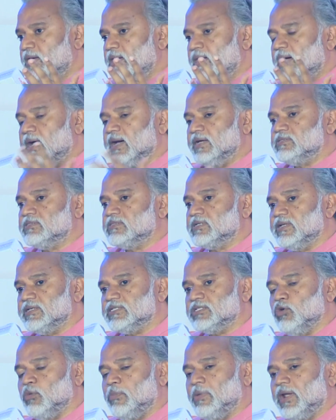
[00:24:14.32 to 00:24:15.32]
As
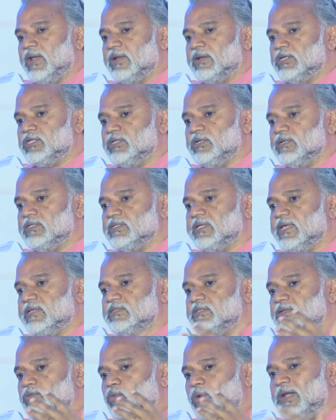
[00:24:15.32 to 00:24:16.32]
Gopalakrishnan says
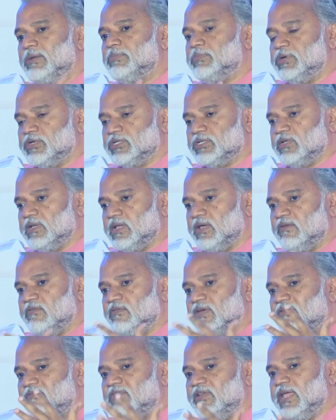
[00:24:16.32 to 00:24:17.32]
that 1% of
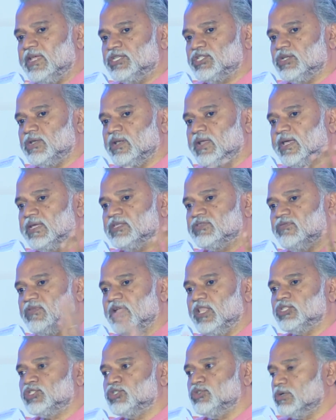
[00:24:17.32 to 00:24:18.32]
every HNI's
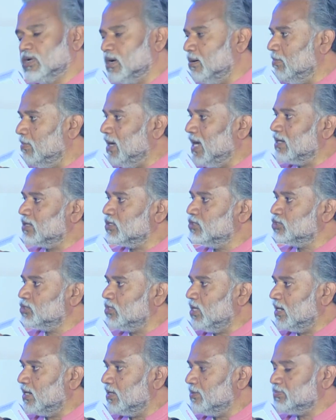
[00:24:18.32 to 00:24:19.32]
wealth should come back to
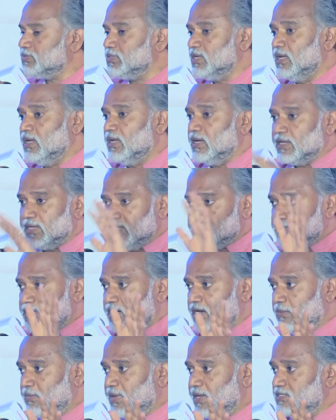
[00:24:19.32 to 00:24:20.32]
startups. He has done
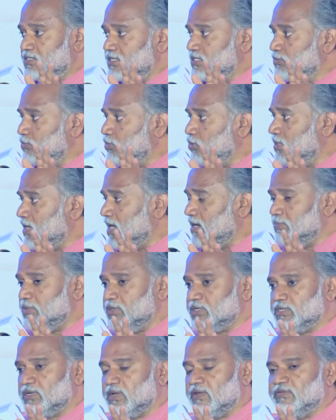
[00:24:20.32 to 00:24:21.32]
amazing, he's put
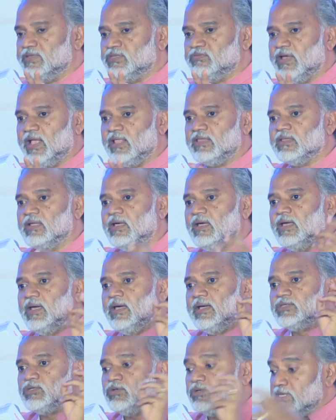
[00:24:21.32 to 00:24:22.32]
10% of his wealth.
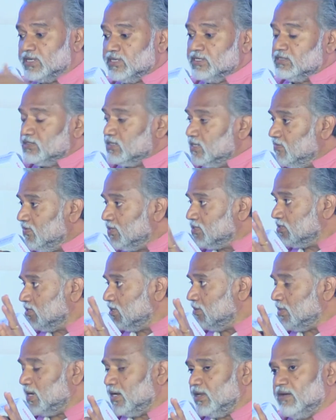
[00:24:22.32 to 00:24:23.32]
So he's invested
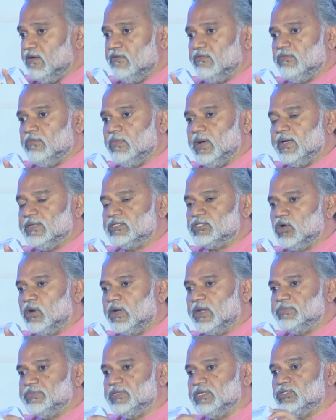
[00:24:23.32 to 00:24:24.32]
in many of my
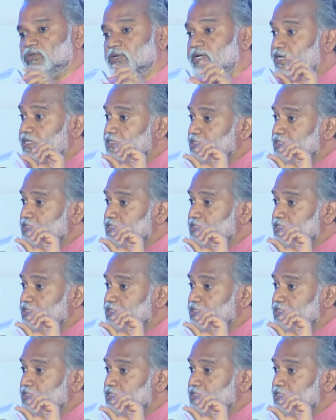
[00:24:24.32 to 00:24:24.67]
startups as well. It is